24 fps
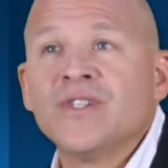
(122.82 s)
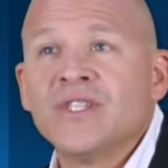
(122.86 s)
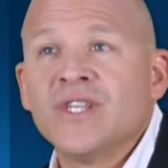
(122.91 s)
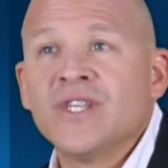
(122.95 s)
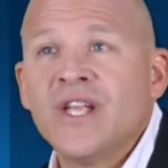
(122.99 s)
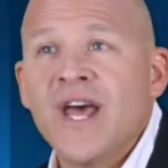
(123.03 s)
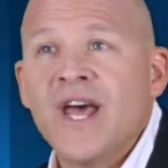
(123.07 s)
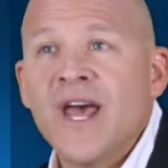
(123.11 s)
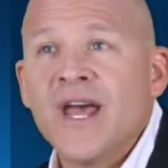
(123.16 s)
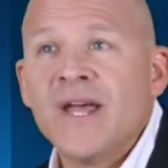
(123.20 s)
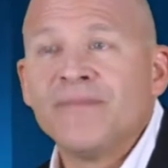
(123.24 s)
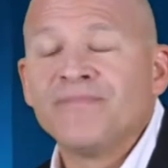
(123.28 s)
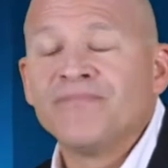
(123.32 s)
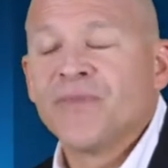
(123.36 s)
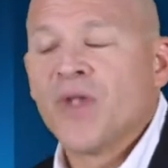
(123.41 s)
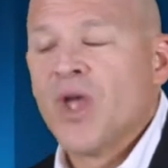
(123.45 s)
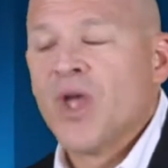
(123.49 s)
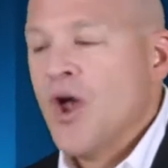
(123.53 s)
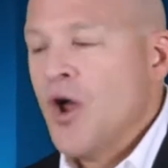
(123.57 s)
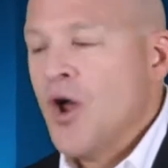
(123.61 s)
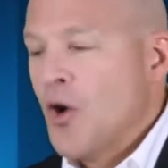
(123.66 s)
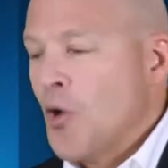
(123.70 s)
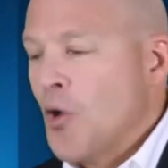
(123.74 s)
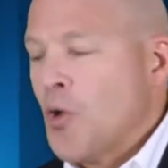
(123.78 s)
today."
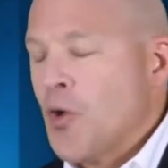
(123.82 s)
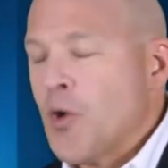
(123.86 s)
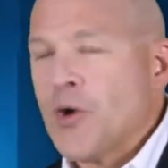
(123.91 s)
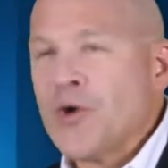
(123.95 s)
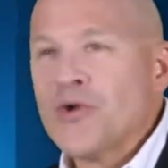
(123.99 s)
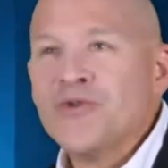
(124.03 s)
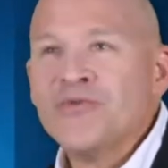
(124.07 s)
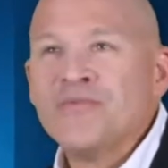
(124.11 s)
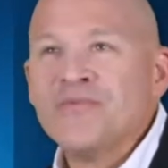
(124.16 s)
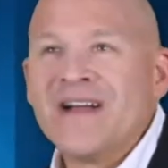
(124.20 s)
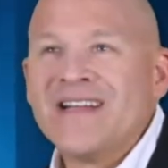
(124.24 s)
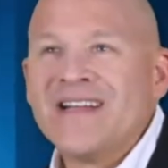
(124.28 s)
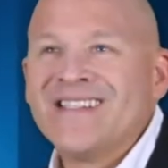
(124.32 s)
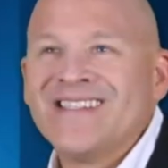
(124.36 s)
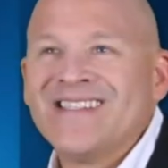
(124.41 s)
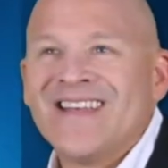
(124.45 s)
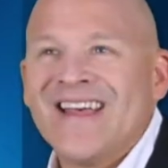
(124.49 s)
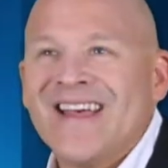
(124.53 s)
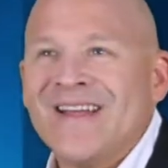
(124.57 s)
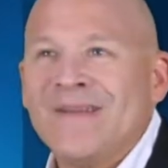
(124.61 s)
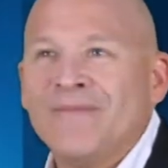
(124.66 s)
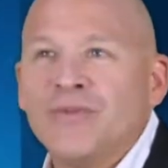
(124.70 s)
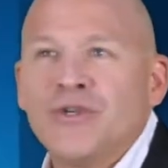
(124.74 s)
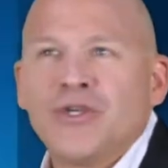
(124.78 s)
Or you might
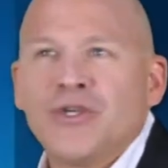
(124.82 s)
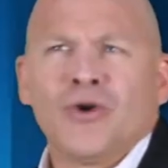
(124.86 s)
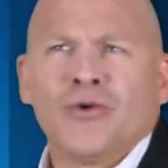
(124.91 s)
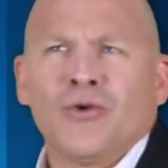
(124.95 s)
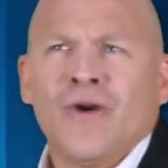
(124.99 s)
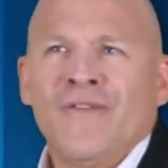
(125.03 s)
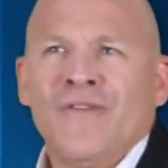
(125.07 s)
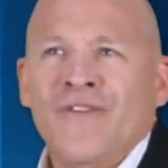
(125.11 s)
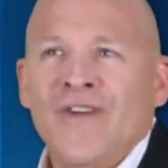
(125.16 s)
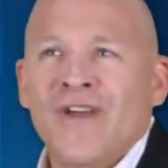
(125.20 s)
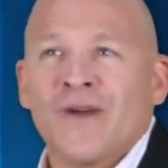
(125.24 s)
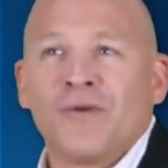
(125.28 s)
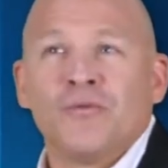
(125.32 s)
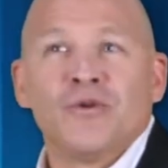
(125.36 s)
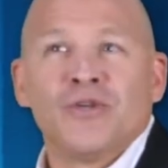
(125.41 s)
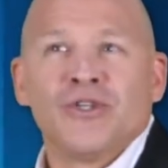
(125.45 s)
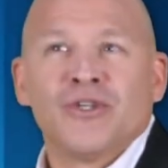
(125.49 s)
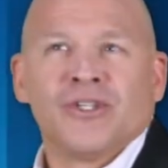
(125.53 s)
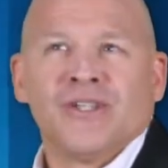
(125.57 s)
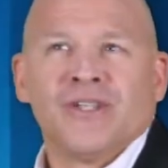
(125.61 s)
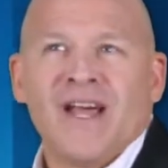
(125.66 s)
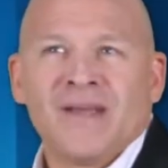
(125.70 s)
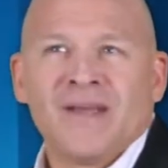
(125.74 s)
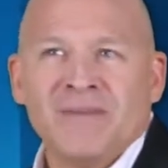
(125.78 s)
say, "Terrific. Would
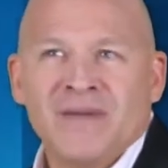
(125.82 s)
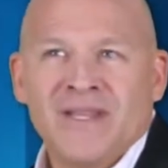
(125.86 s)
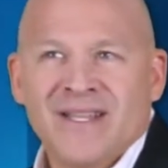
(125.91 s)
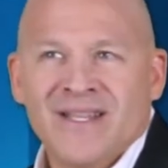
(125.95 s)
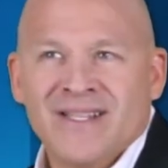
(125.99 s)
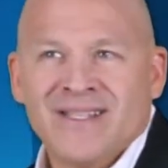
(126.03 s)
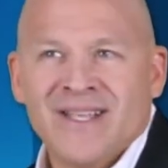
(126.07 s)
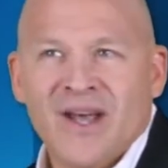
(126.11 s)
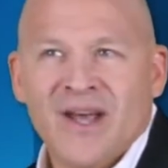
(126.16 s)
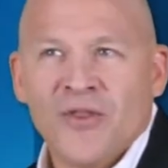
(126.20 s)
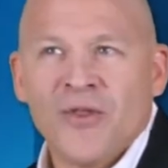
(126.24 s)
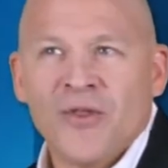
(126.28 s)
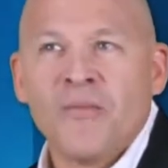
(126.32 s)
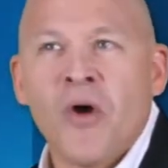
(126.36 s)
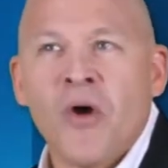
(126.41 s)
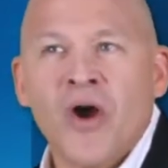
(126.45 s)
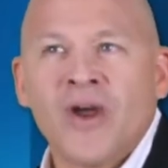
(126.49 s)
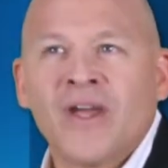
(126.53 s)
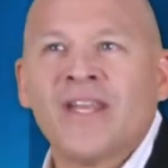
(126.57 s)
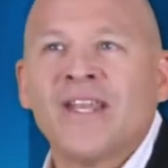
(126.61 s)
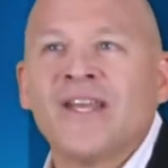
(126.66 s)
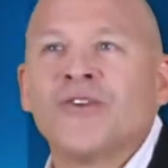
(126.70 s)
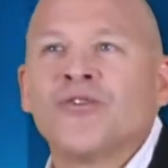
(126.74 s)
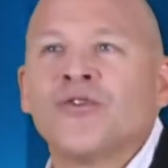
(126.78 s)
you like me to tell the
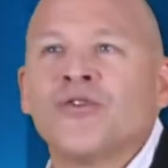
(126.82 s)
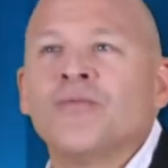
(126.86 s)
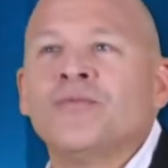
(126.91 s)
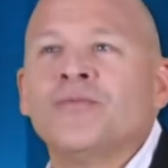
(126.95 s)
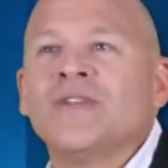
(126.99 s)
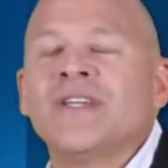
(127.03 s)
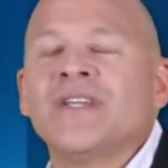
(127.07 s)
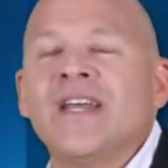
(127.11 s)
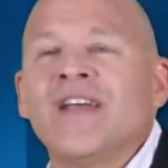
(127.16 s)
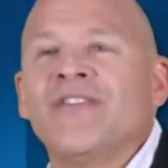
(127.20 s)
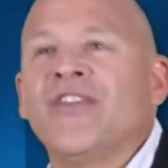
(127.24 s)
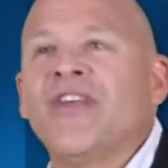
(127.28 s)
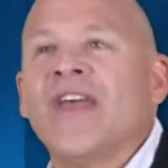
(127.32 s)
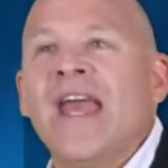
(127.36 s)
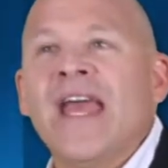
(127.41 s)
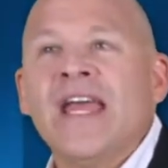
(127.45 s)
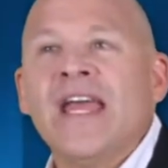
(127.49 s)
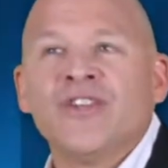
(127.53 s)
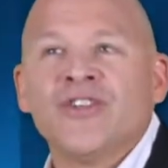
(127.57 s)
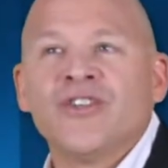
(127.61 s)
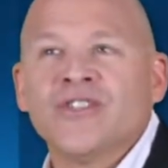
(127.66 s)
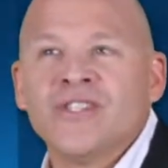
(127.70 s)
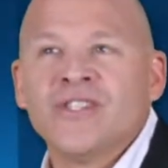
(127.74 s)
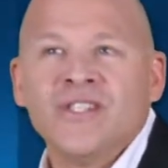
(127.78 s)
marketing group to get the
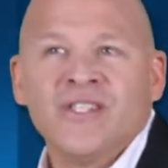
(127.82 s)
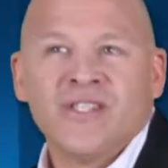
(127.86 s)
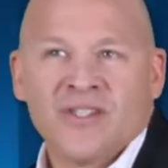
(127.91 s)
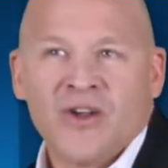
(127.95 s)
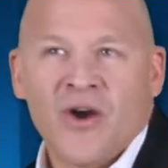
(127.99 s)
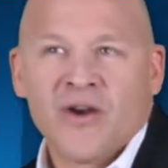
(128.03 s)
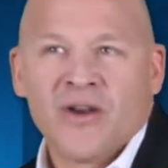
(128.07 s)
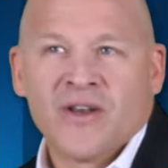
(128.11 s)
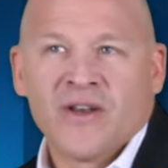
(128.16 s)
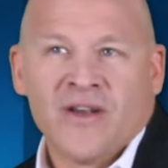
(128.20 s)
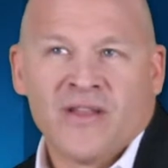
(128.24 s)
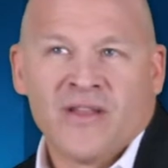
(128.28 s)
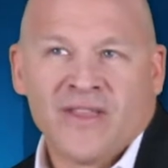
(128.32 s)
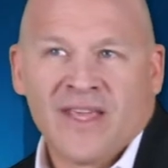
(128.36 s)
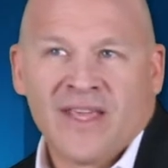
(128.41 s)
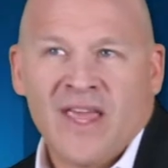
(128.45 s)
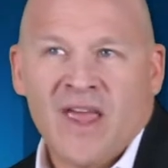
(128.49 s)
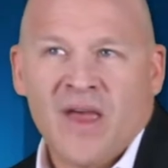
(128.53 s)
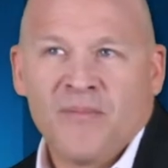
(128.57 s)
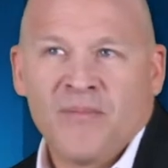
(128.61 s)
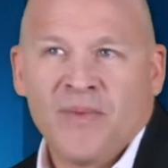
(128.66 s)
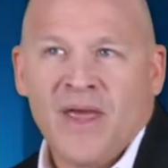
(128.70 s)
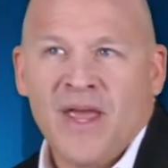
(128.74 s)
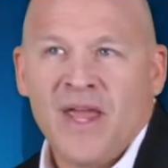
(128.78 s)
agency started on the
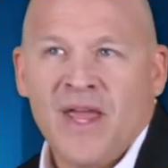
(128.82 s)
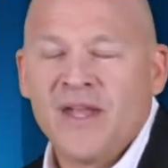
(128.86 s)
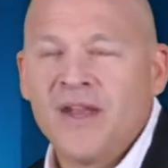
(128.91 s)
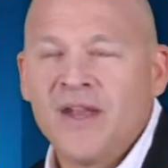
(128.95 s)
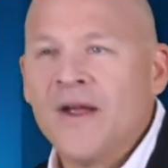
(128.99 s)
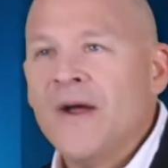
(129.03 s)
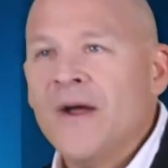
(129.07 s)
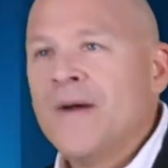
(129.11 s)
campaign?"